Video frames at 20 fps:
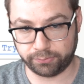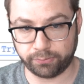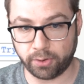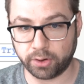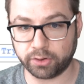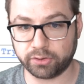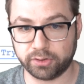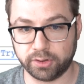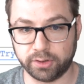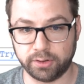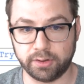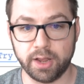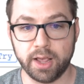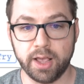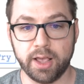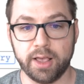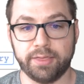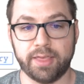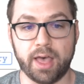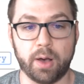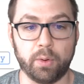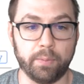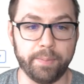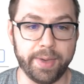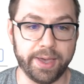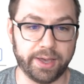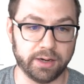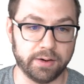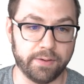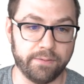function that will
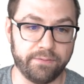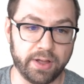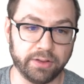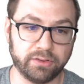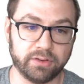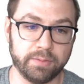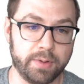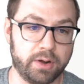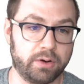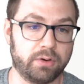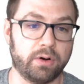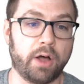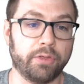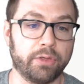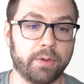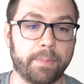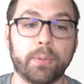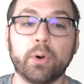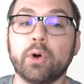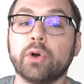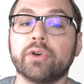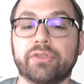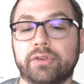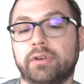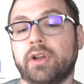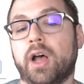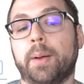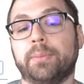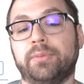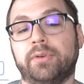make an event emitter on the
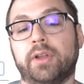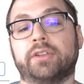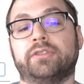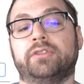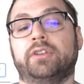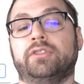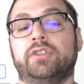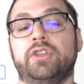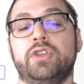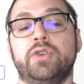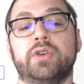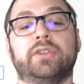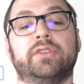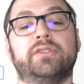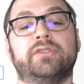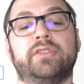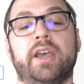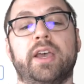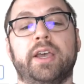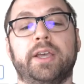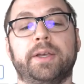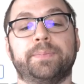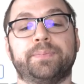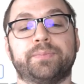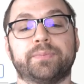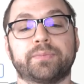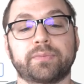person object such that you can say,